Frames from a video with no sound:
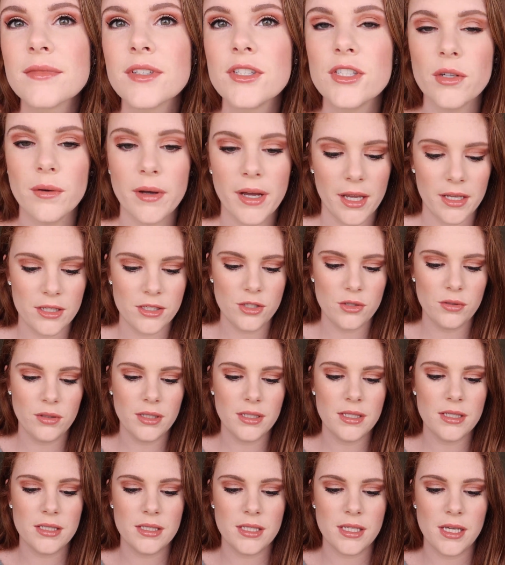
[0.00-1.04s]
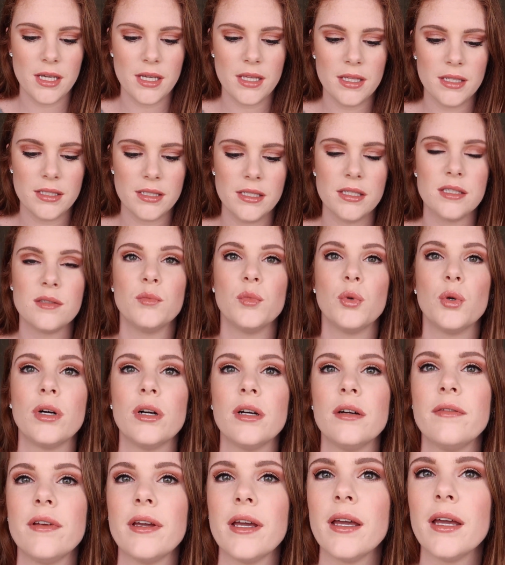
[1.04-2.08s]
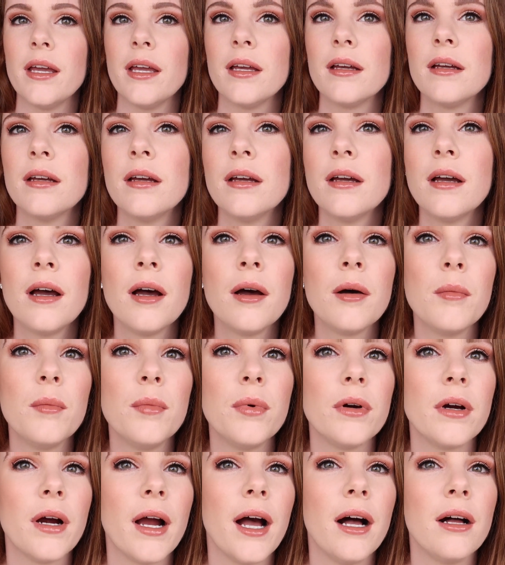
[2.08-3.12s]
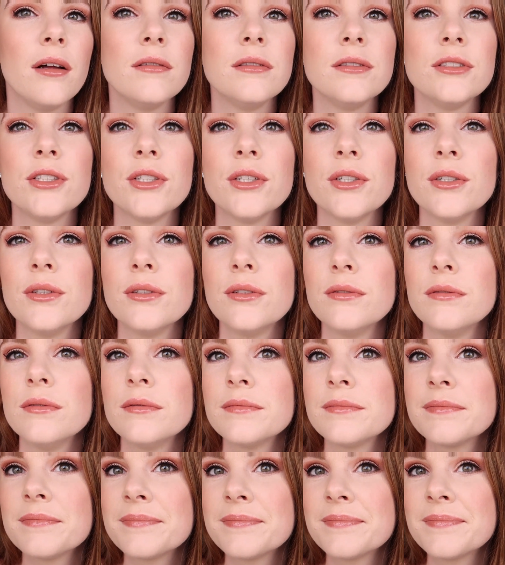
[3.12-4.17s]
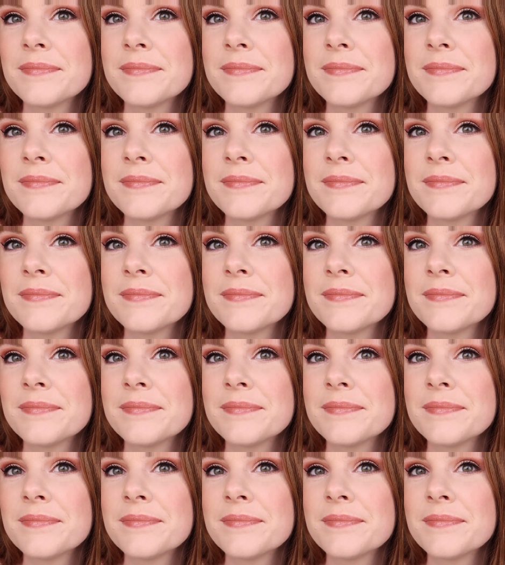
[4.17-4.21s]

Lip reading: So as you can see, this is more of a brown tone.